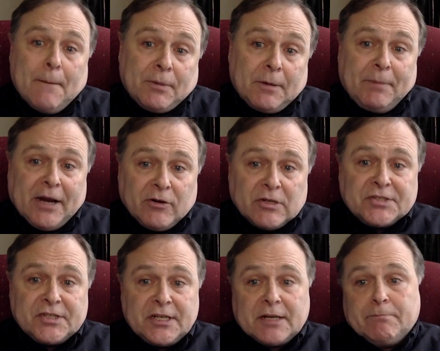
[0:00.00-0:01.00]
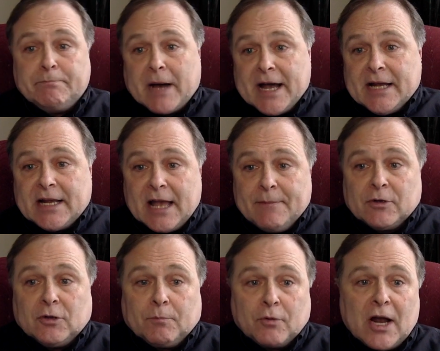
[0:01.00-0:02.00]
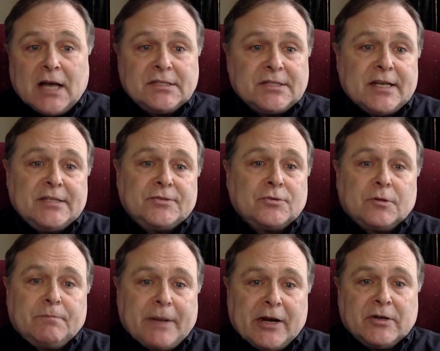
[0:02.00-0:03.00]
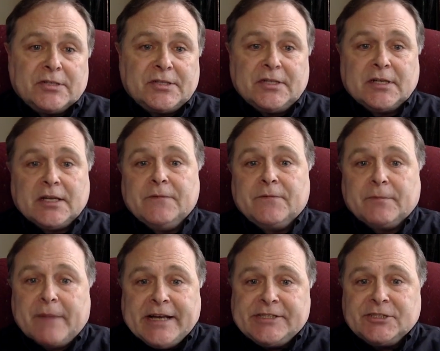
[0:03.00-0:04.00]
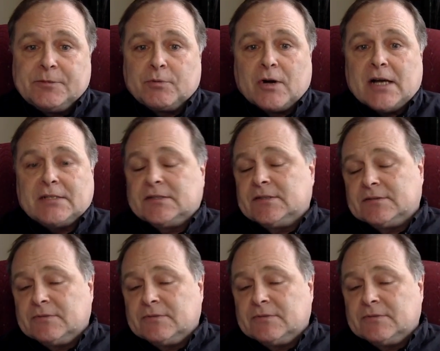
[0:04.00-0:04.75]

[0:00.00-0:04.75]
But a parasitic biochemical process or parasitic informational process,